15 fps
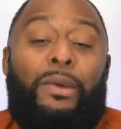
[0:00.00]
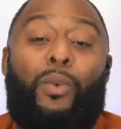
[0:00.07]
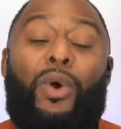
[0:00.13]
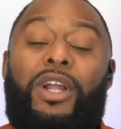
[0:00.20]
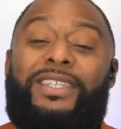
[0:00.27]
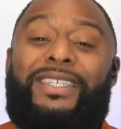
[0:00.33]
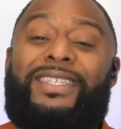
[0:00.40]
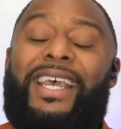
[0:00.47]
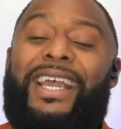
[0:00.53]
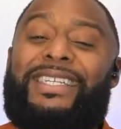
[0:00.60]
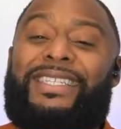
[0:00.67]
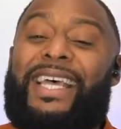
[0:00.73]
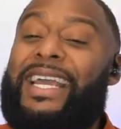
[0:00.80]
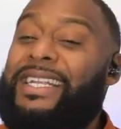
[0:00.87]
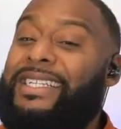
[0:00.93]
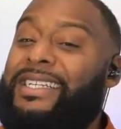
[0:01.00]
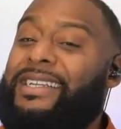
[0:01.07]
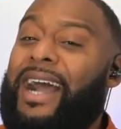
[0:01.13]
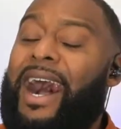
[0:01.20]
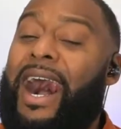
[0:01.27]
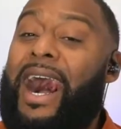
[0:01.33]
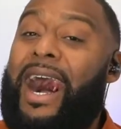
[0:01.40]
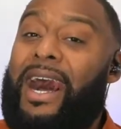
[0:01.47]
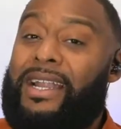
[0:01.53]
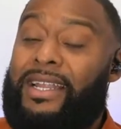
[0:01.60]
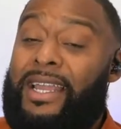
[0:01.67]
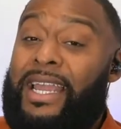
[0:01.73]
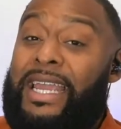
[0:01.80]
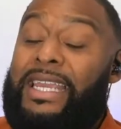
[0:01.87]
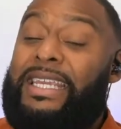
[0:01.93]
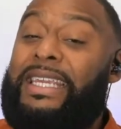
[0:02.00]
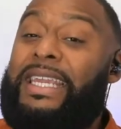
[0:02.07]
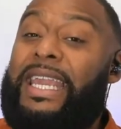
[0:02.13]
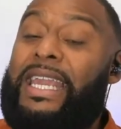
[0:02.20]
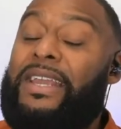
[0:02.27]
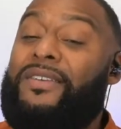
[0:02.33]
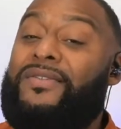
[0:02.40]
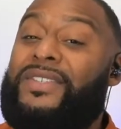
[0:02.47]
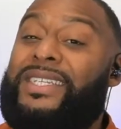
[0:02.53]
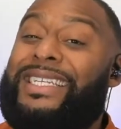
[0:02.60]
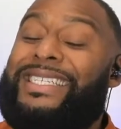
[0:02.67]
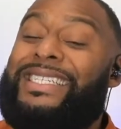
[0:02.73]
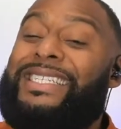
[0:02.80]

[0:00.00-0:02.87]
where it says that God gives